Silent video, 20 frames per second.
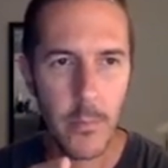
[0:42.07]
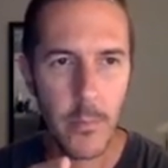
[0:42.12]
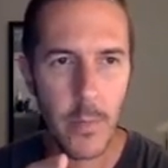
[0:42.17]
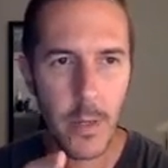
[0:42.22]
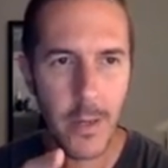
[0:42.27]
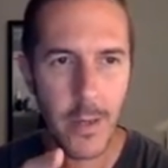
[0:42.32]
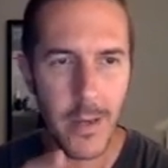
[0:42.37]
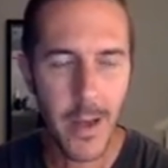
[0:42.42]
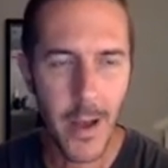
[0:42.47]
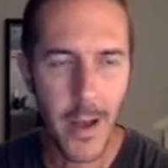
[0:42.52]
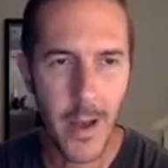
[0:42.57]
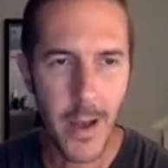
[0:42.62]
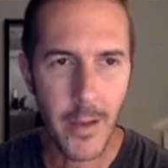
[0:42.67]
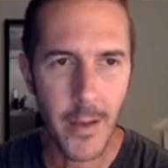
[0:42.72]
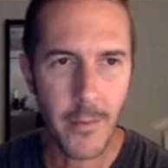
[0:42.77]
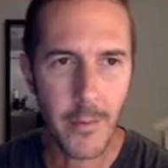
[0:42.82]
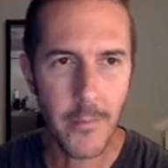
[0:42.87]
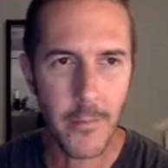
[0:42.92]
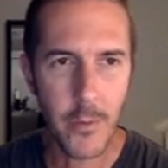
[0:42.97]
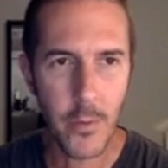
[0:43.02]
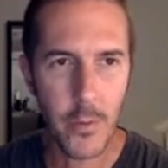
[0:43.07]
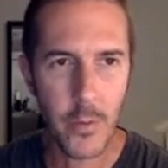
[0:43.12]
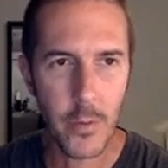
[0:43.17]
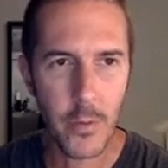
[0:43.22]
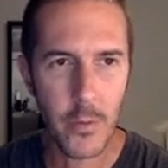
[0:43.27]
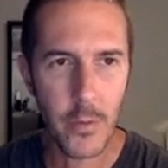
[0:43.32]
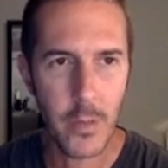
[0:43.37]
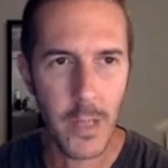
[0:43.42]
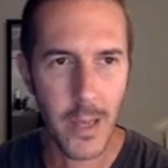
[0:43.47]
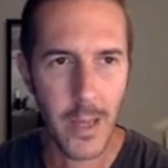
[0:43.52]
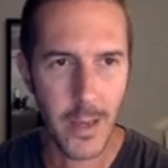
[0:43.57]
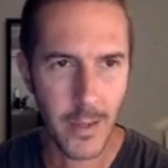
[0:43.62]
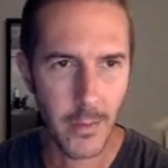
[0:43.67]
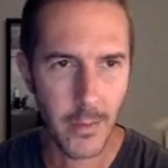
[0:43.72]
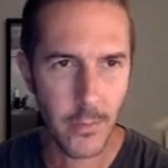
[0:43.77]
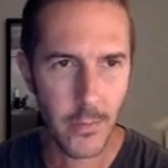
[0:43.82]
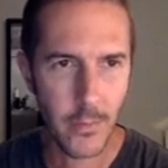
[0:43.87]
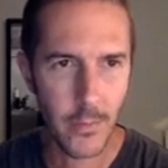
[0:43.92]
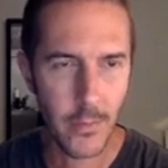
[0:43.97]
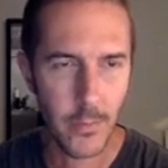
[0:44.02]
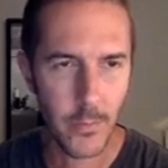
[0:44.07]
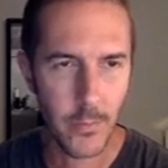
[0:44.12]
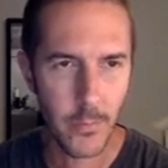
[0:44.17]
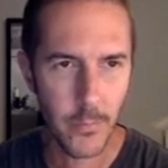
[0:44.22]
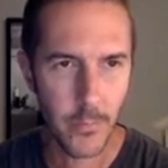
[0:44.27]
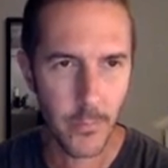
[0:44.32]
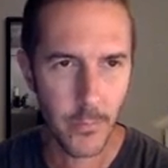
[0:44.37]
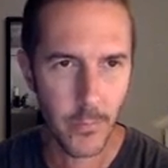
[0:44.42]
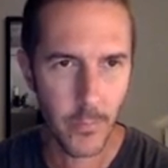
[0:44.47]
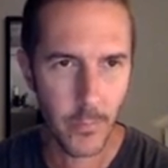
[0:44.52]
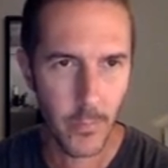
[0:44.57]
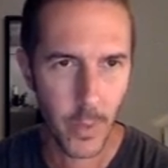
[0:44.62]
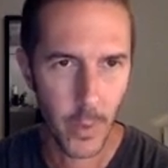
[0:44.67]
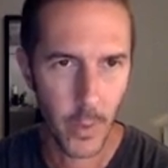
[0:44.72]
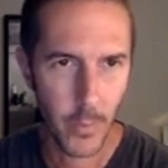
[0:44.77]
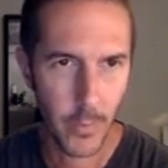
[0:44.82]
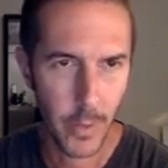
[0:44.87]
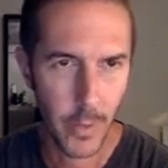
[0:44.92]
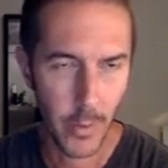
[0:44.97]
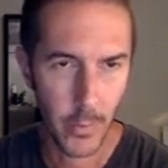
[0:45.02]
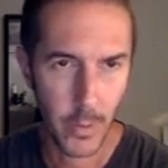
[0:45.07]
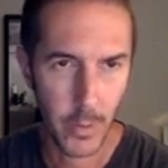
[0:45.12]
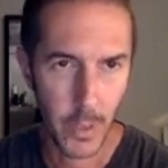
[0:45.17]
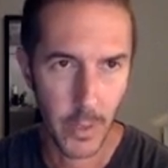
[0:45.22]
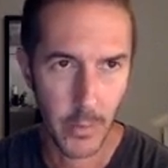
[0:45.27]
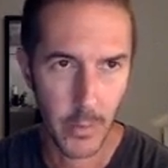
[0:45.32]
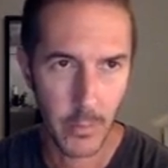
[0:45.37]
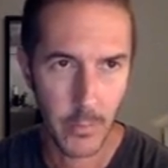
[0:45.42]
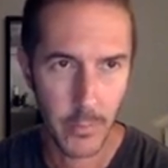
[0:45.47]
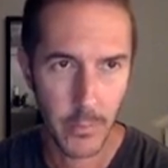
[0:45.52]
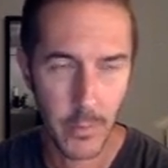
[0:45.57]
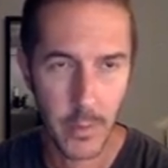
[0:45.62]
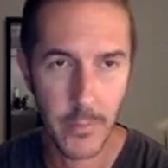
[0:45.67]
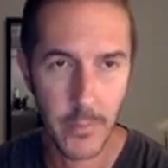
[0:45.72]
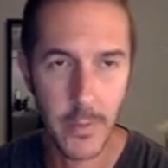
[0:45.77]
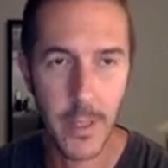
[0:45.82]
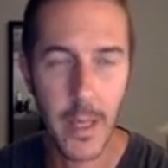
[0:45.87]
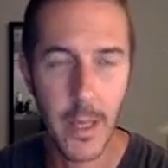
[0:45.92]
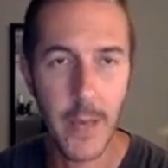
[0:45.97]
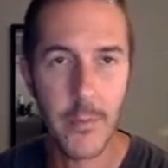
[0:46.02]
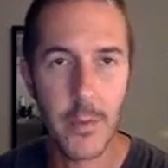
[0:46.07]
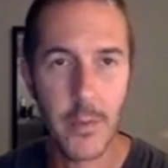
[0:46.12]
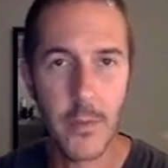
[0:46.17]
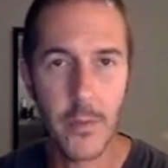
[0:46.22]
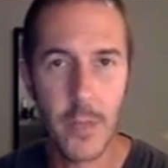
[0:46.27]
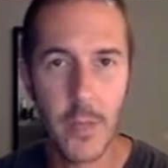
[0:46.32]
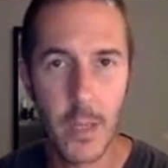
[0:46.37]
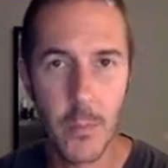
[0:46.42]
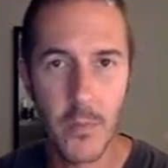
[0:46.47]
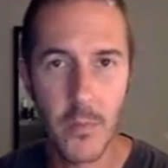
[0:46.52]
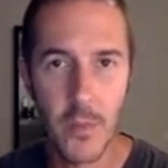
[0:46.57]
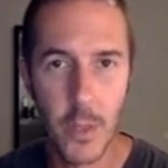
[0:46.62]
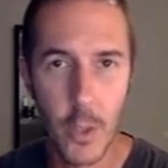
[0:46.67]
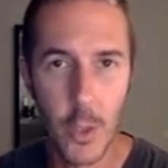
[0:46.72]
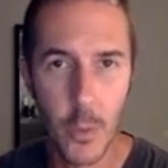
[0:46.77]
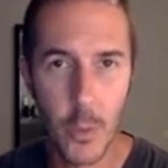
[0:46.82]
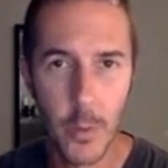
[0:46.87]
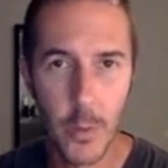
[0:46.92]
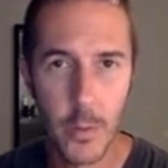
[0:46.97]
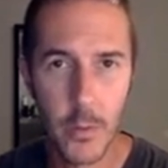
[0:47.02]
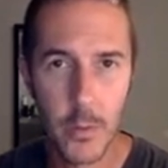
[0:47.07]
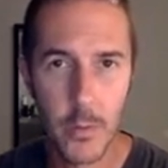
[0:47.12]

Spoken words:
non-vertical lines are parallel if they have the same slope.